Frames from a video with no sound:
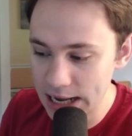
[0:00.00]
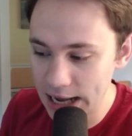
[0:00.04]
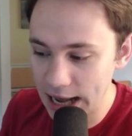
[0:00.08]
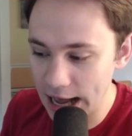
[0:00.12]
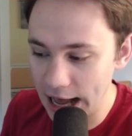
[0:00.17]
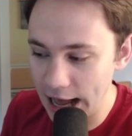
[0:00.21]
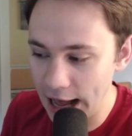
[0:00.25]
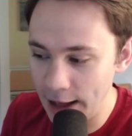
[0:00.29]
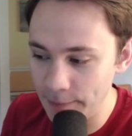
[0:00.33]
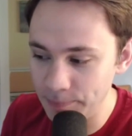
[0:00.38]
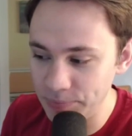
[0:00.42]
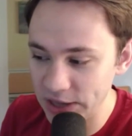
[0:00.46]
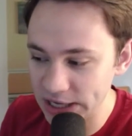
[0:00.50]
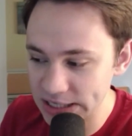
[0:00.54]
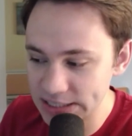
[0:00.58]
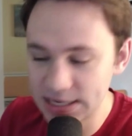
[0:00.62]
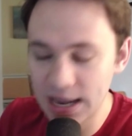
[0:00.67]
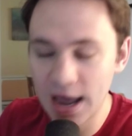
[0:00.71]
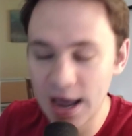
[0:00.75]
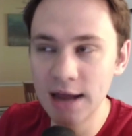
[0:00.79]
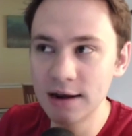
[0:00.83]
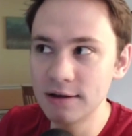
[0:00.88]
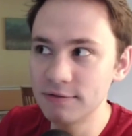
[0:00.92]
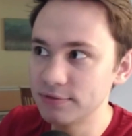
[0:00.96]
It's
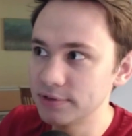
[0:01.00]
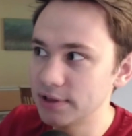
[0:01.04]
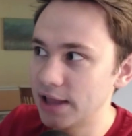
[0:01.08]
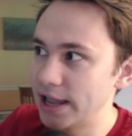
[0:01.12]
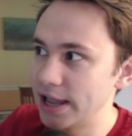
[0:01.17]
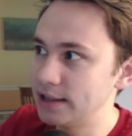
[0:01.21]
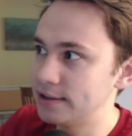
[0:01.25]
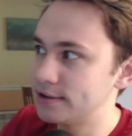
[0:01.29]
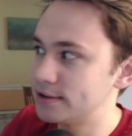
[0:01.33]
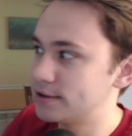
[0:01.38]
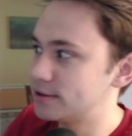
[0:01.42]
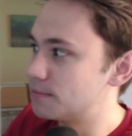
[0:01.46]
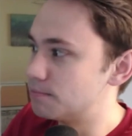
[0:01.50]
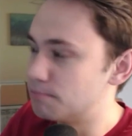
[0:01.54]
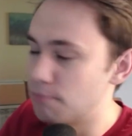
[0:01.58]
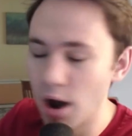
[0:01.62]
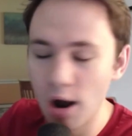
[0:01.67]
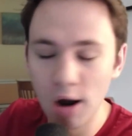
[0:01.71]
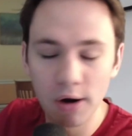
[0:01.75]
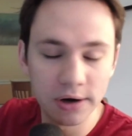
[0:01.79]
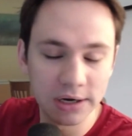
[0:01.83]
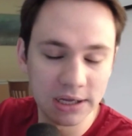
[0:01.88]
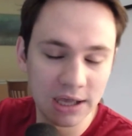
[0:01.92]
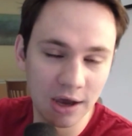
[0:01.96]
kind of like
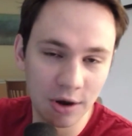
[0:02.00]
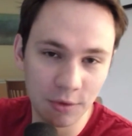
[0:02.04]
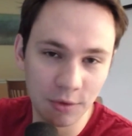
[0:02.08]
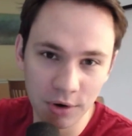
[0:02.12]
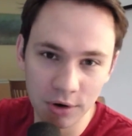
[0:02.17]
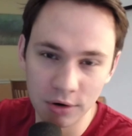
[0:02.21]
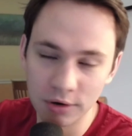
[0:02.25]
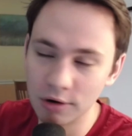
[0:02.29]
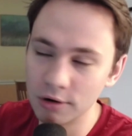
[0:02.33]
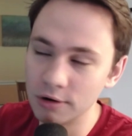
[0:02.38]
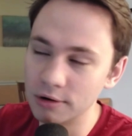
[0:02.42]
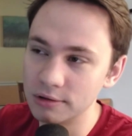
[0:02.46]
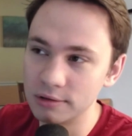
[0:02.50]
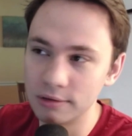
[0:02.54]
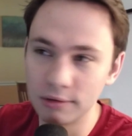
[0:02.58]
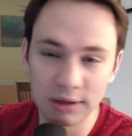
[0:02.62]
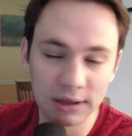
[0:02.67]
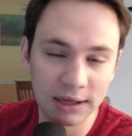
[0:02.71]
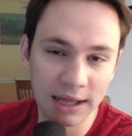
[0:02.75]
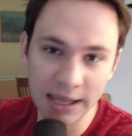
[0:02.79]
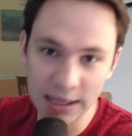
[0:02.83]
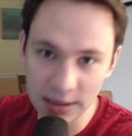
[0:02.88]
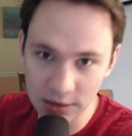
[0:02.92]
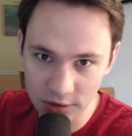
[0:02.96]
Mario or
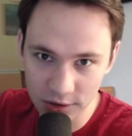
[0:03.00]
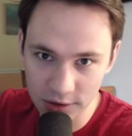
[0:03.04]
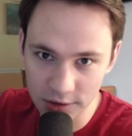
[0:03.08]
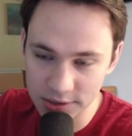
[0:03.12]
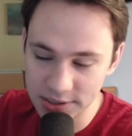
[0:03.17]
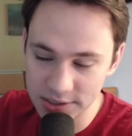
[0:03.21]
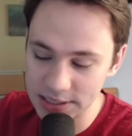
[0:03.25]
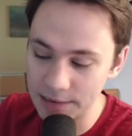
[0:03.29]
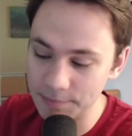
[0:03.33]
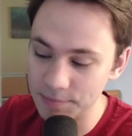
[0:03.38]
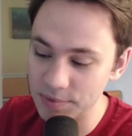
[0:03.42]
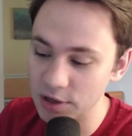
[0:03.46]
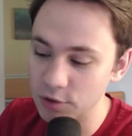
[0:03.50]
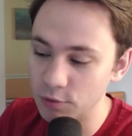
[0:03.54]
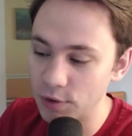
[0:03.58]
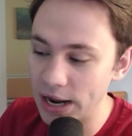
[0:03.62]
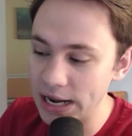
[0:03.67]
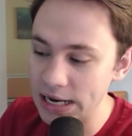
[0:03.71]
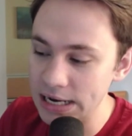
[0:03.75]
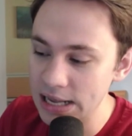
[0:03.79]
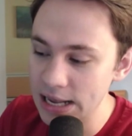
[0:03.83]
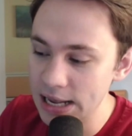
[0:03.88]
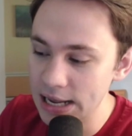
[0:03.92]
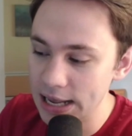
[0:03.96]
Link or something,
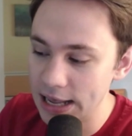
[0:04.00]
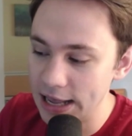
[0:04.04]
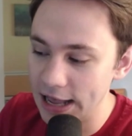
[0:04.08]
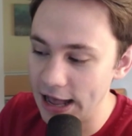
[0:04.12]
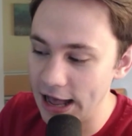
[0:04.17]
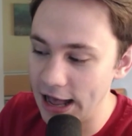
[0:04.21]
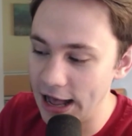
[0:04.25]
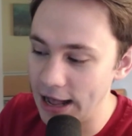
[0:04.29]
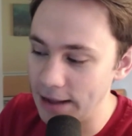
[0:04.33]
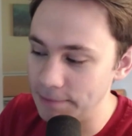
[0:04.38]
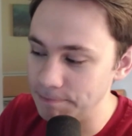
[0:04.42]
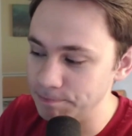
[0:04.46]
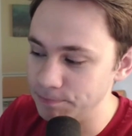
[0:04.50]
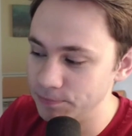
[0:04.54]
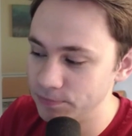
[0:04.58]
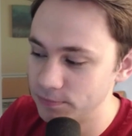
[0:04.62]
right? You